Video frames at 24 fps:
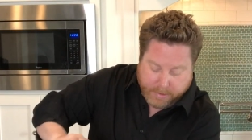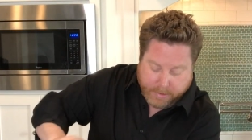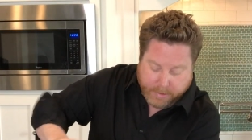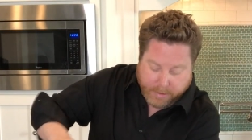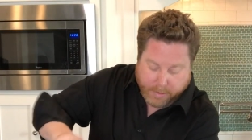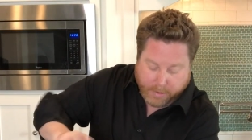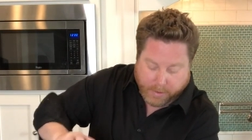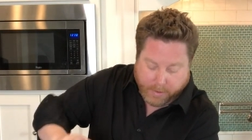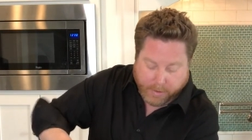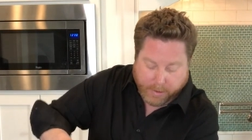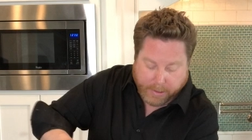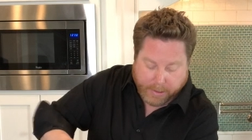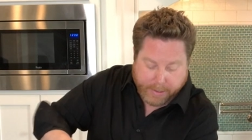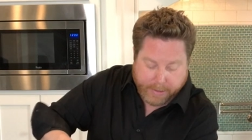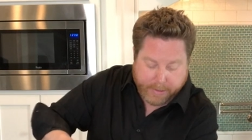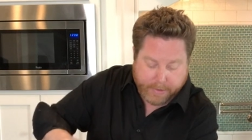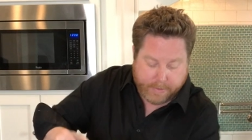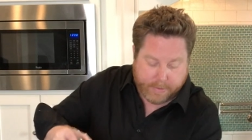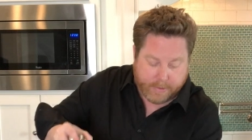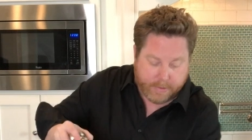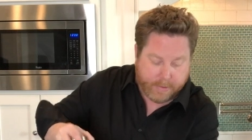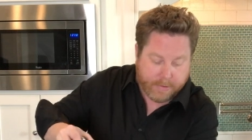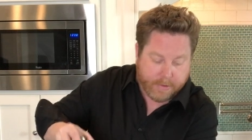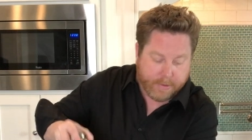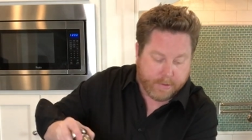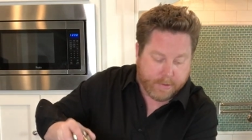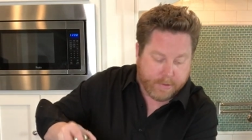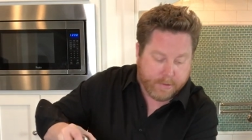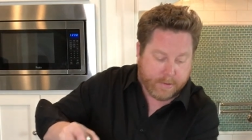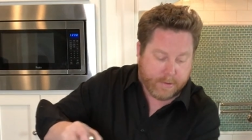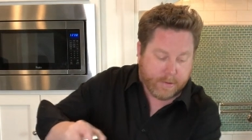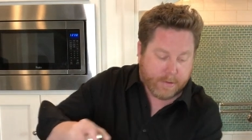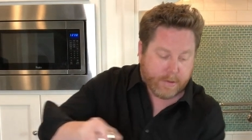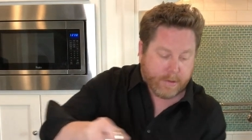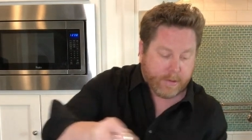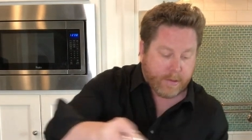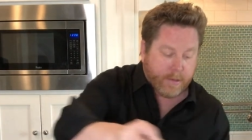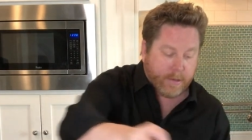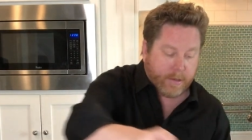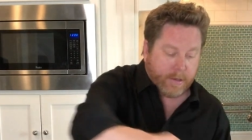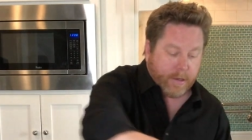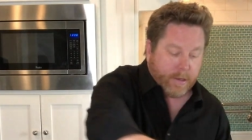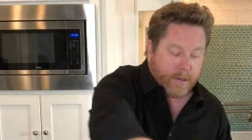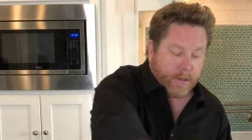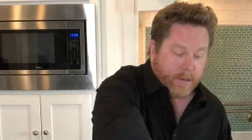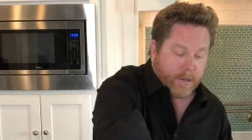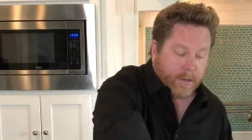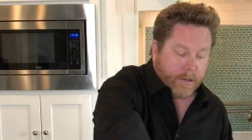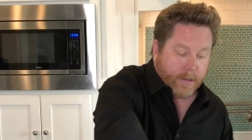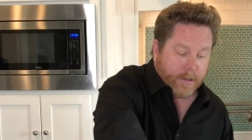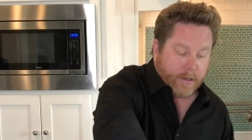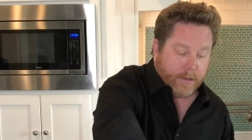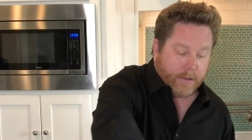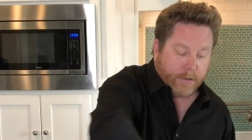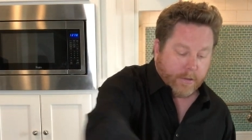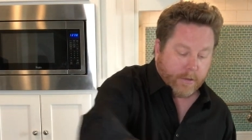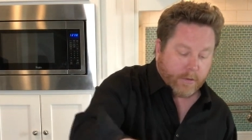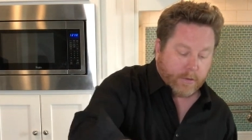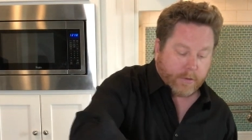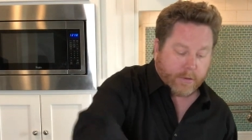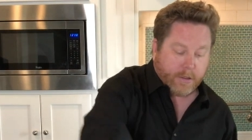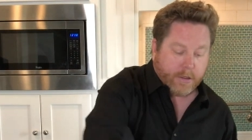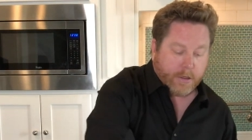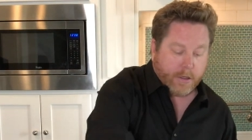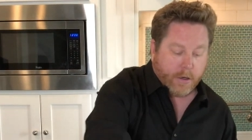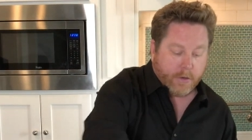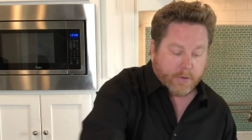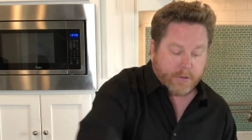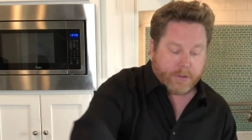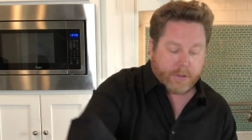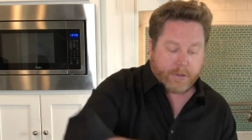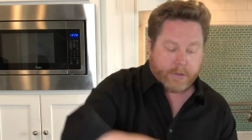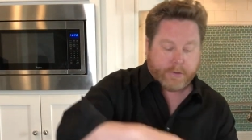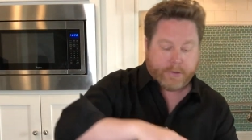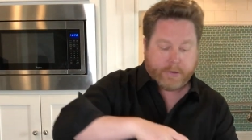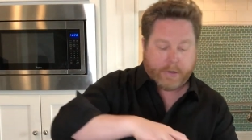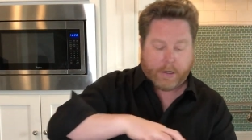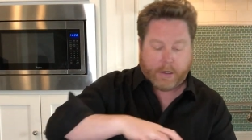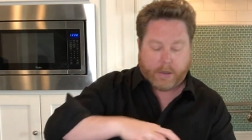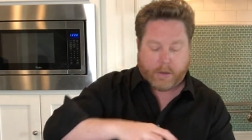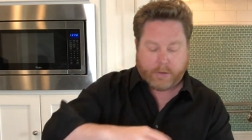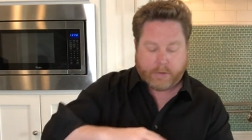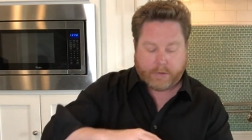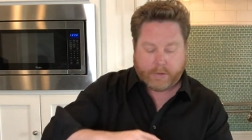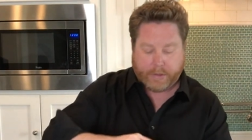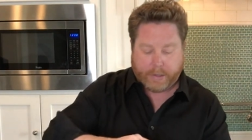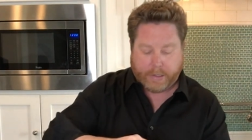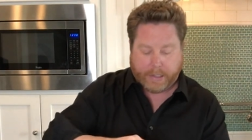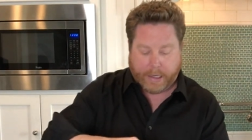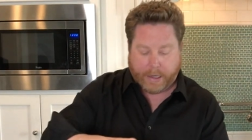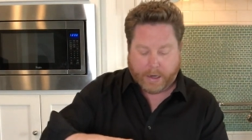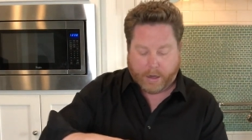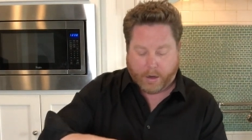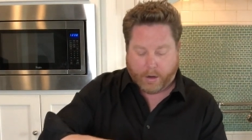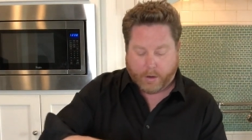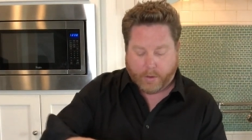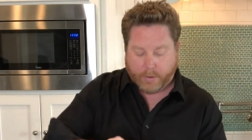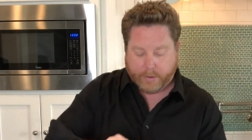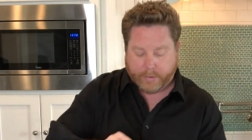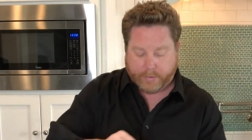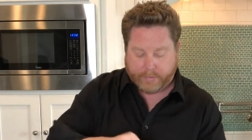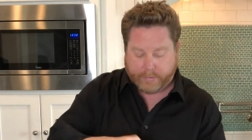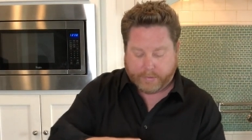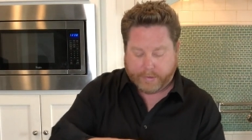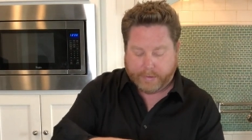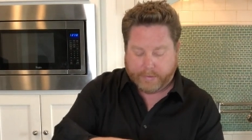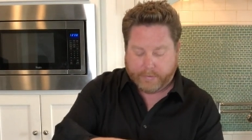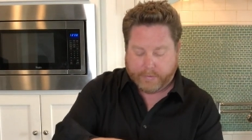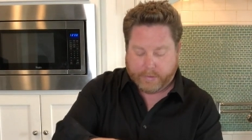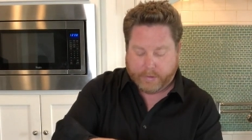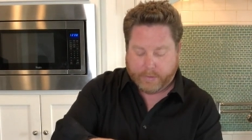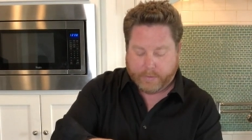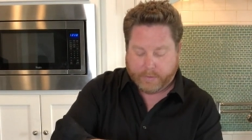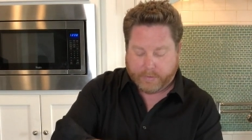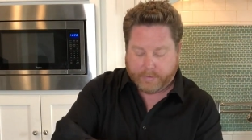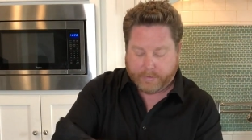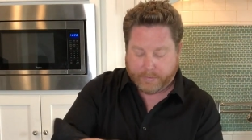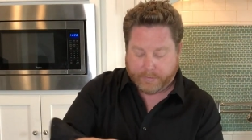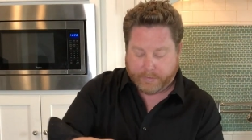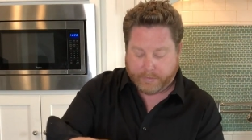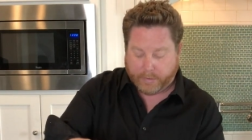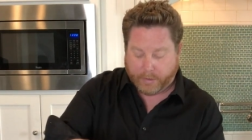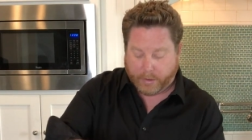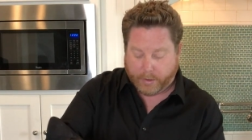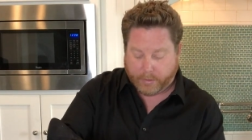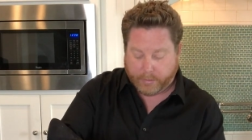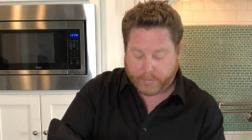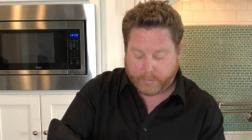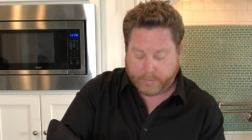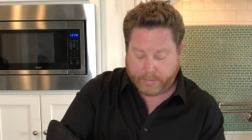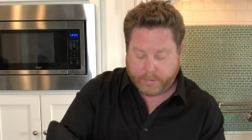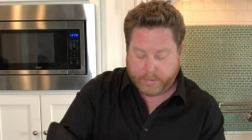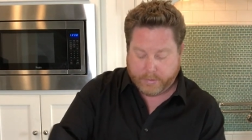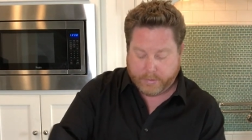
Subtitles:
All right, a little kosher salt. You gotta always season it with some salt.